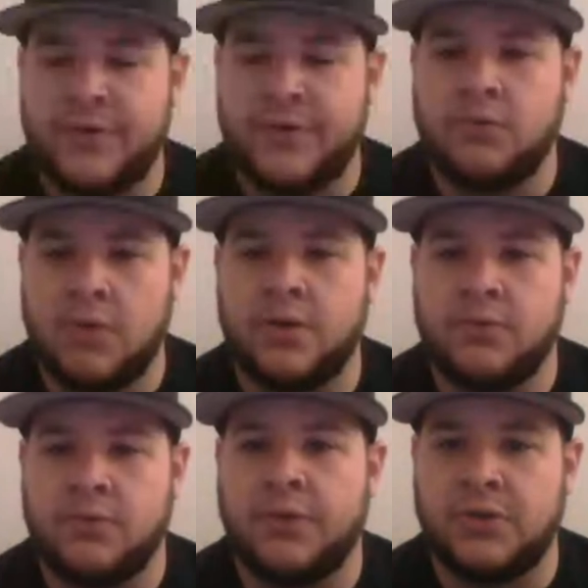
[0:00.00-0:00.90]
of a doubt,
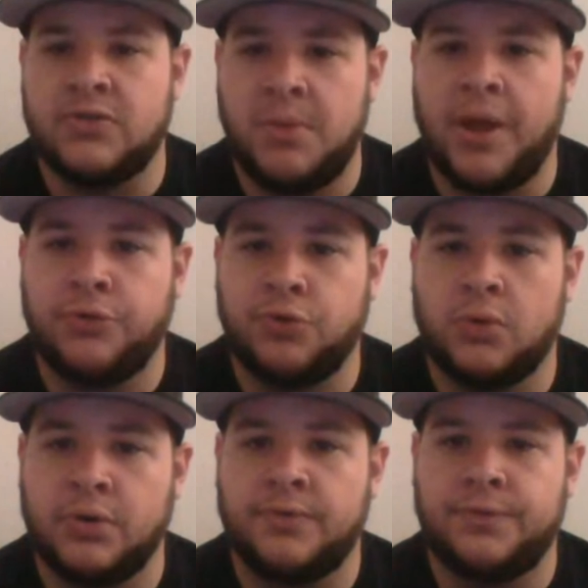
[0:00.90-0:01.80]
Ronda Rousey is the Michael
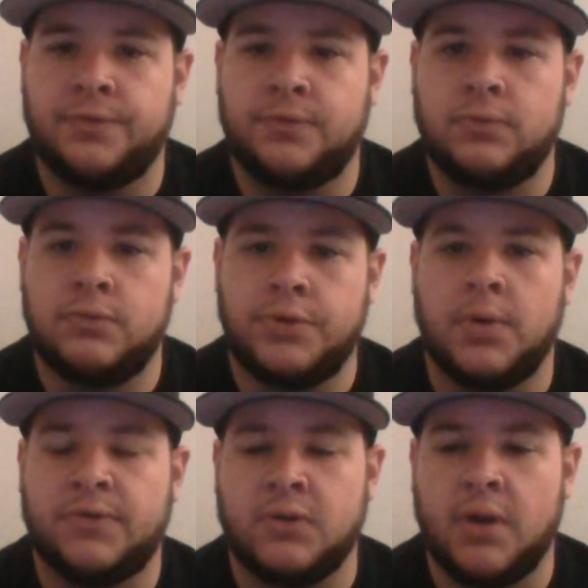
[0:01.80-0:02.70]
Jordan of the
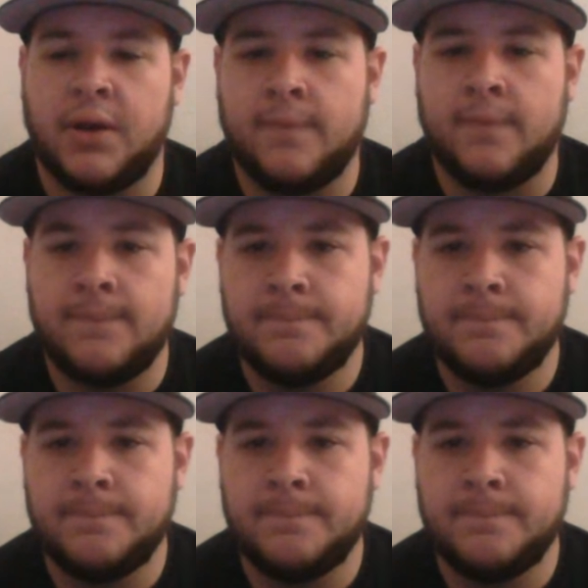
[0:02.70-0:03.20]
UFC right now.